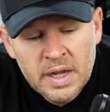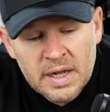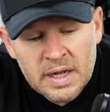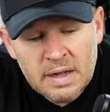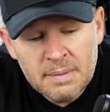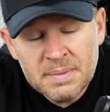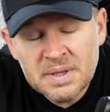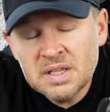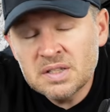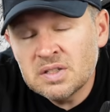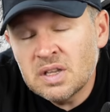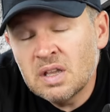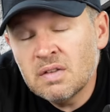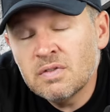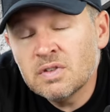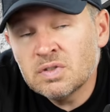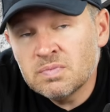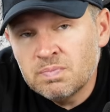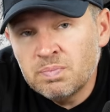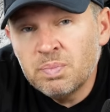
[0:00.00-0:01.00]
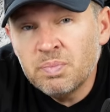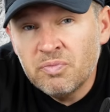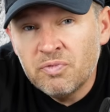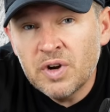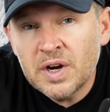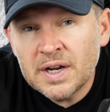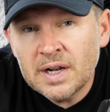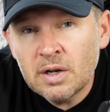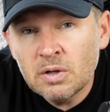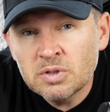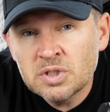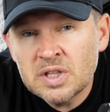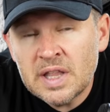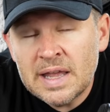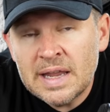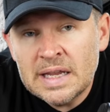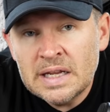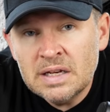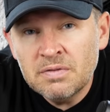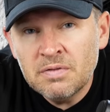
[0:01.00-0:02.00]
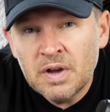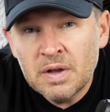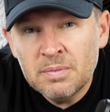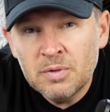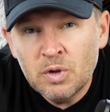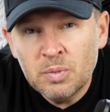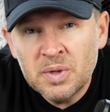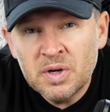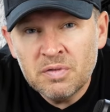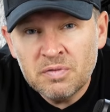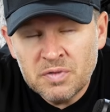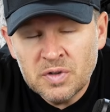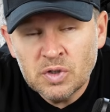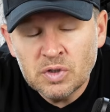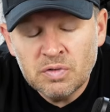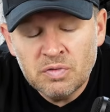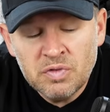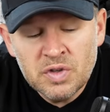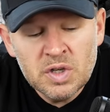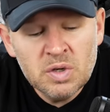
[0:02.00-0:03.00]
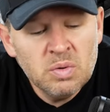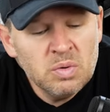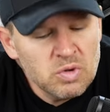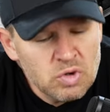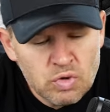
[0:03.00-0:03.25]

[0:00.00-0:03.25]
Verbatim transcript: uh, because they give us very close to that 85 millimeter field of view.